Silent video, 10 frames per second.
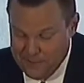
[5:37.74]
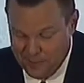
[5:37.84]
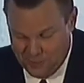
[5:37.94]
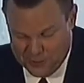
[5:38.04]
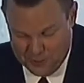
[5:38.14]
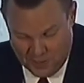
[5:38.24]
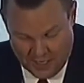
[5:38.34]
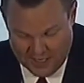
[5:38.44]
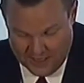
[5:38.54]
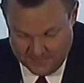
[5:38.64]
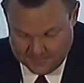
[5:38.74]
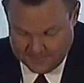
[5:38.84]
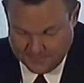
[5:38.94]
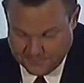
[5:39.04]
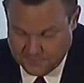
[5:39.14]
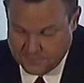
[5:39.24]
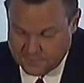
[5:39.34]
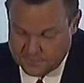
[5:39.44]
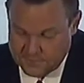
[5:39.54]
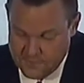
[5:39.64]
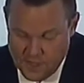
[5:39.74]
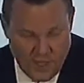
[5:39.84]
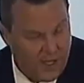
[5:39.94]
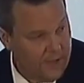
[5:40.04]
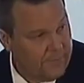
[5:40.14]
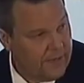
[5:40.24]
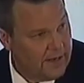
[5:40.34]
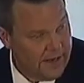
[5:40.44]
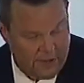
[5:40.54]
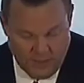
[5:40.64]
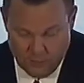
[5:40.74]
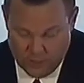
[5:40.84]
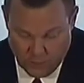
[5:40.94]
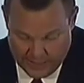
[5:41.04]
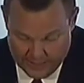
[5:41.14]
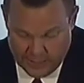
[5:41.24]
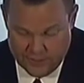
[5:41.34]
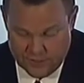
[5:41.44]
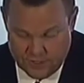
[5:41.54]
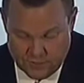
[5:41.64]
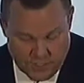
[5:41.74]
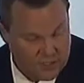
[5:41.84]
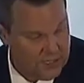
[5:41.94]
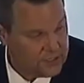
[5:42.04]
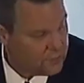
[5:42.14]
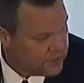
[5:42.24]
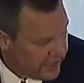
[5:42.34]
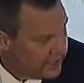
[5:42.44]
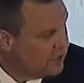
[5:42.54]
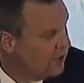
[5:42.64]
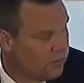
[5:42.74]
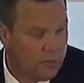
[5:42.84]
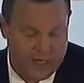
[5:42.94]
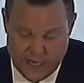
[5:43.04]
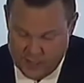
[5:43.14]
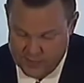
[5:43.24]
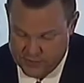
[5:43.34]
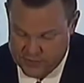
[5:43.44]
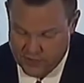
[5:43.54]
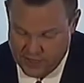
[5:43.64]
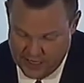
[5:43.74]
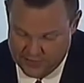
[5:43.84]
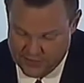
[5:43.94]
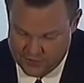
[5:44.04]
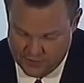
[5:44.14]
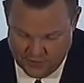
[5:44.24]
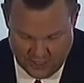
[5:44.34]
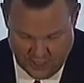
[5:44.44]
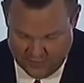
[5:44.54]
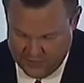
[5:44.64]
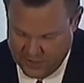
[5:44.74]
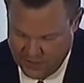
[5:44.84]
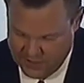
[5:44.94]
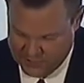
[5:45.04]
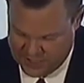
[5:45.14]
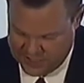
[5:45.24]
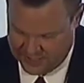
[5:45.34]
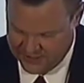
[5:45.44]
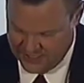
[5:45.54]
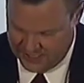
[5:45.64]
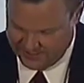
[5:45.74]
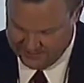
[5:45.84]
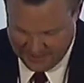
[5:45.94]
responded. And we were able to do some good things, particularly when we got in the majority after Doherty left the Montana Senate.